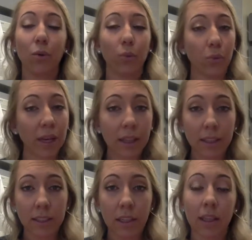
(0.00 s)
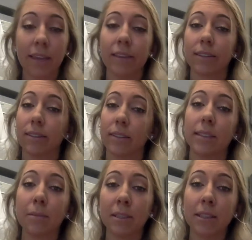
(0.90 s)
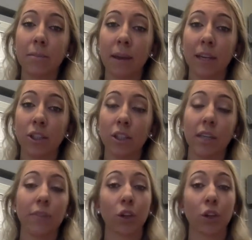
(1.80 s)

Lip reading: Realistically, this is a CBC patient.